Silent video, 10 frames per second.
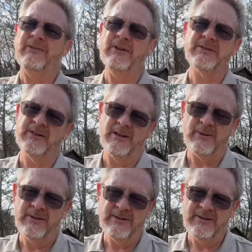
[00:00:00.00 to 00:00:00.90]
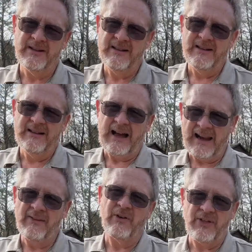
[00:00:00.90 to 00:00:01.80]
years ago, I
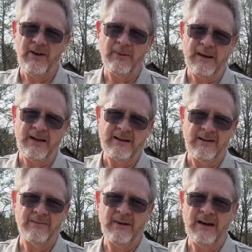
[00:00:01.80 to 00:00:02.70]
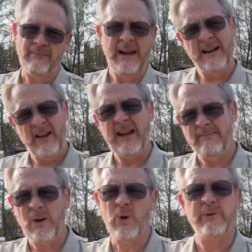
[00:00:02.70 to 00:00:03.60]
never thought about talking about, man, I've had
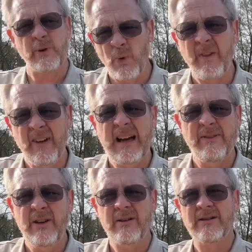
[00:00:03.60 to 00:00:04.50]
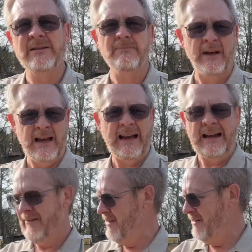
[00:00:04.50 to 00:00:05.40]
them gourds for 25 years, but I
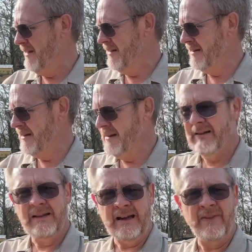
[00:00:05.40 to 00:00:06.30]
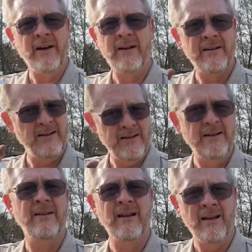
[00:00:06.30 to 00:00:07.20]
have. And they're
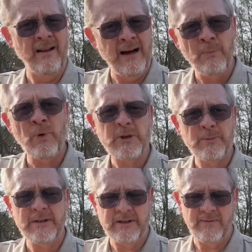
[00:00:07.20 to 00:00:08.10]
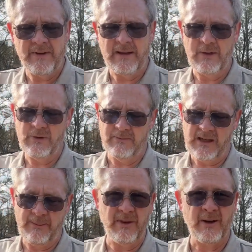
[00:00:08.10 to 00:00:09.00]
a lot more expensive than they used to
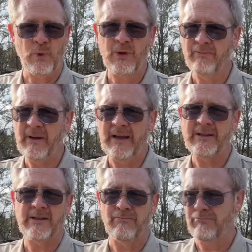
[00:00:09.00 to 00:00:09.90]
be, but they're one piece, they're